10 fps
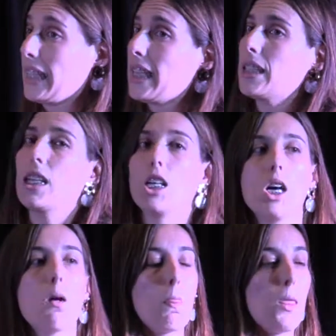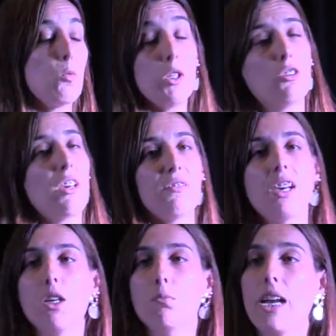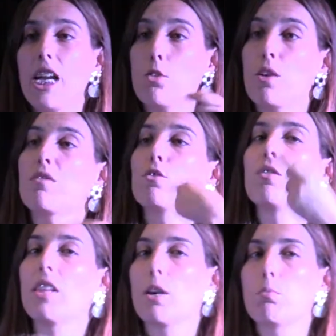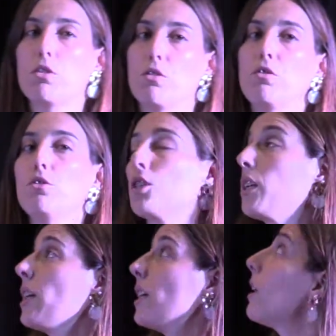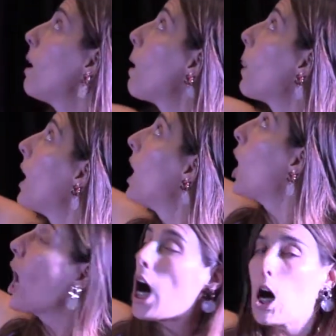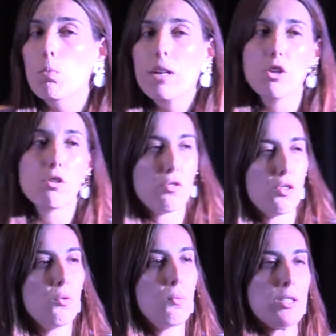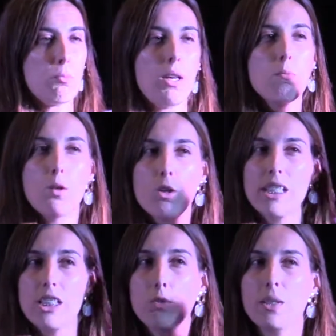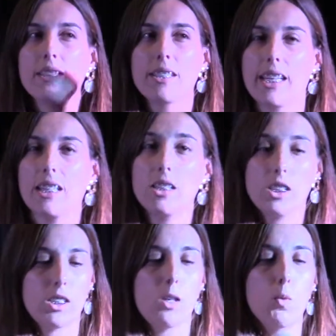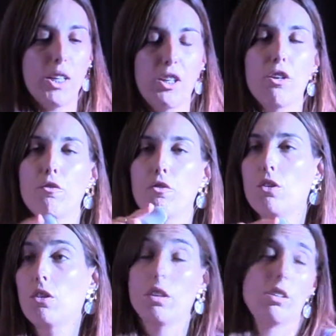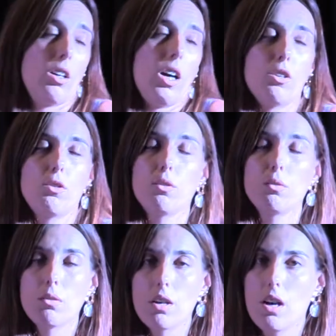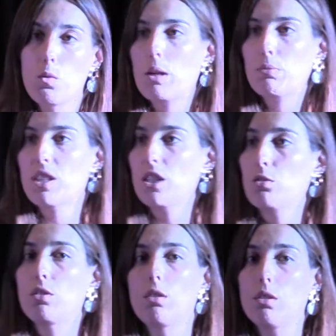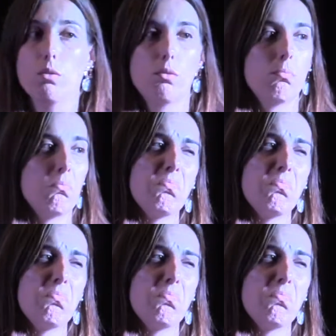Again, we don't have time and we have to think about the future. How many of you spend more than 3 seconds waiting for, I don't know, a website to download?